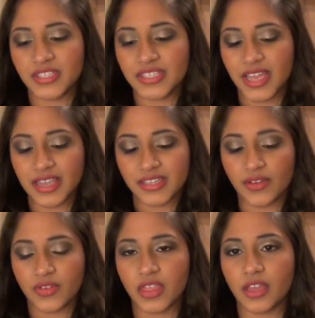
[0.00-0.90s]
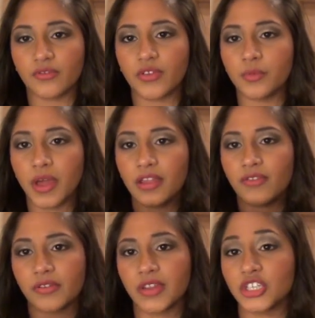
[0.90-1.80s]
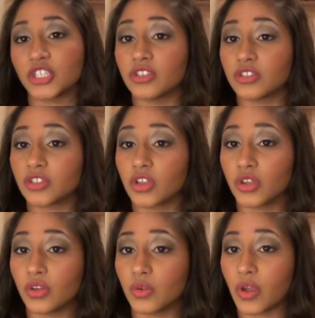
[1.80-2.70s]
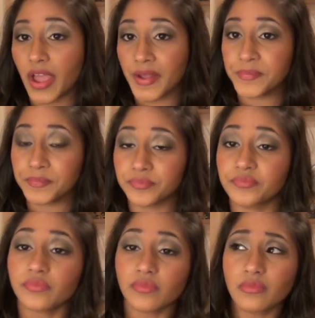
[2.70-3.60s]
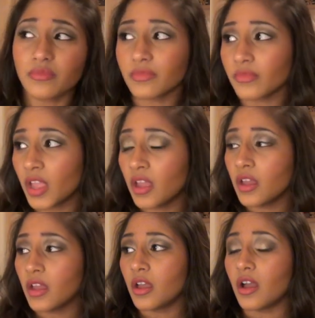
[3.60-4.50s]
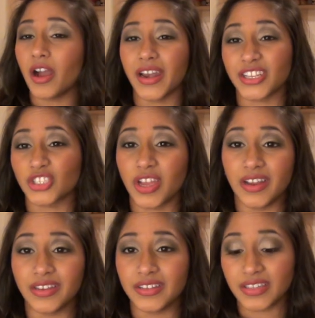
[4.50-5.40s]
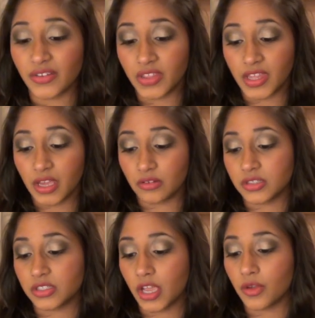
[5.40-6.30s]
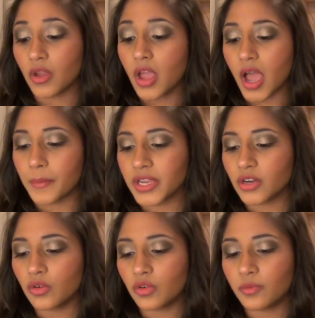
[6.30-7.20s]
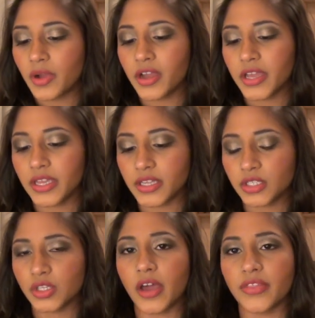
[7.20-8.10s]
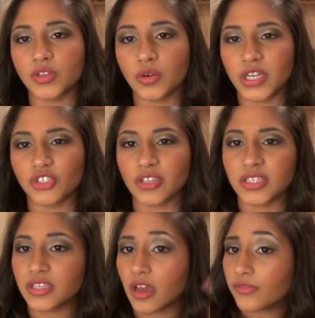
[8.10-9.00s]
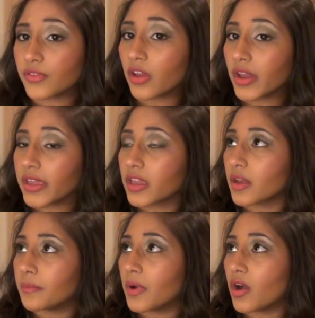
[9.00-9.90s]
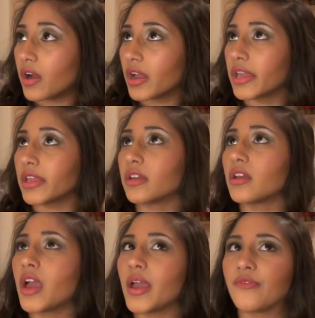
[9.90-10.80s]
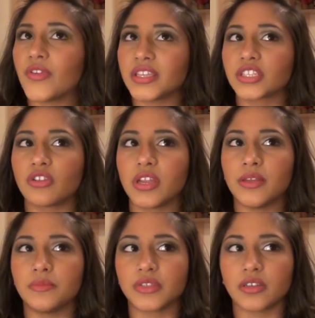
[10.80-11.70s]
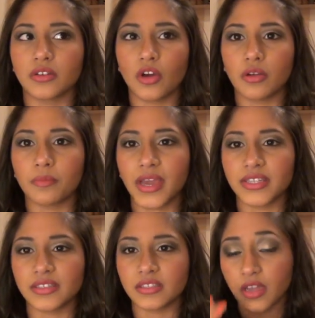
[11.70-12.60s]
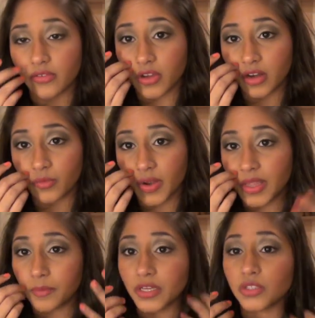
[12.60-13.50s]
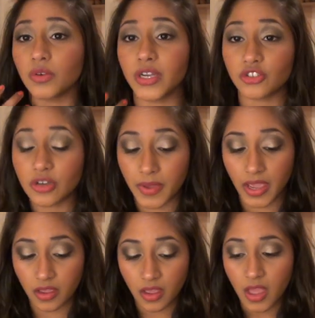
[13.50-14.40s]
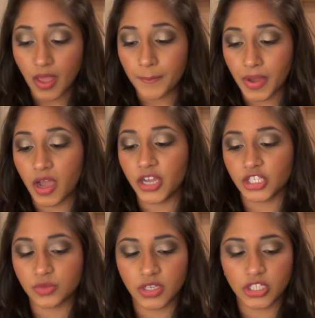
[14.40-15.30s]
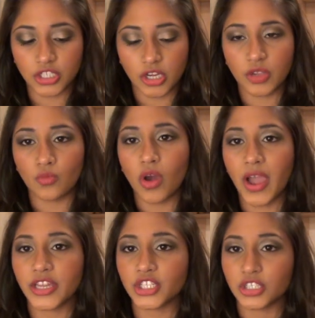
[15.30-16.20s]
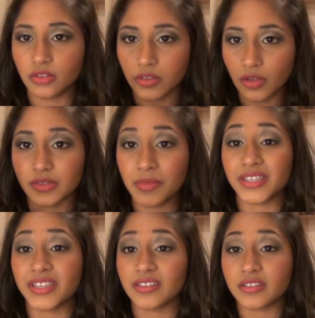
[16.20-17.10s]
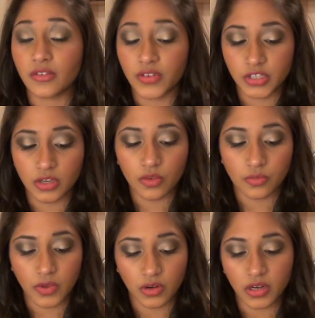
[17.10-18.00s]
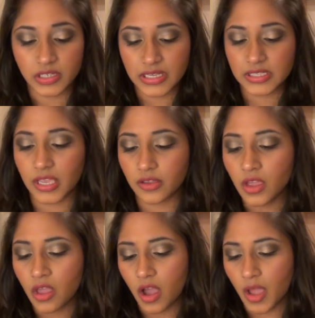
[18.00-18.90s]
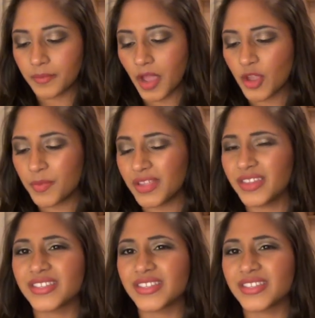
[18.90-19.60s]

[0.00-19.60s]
this has everything from like foundation to eyelash curlers and everything else. So I mean, all my other toiletry stuff, like my face creams and cotton pads and stuff, kind of went in my toiletry bag, but I just wanted to show you what actual cosmetic stuff I took with me on holiday. So I'm hoping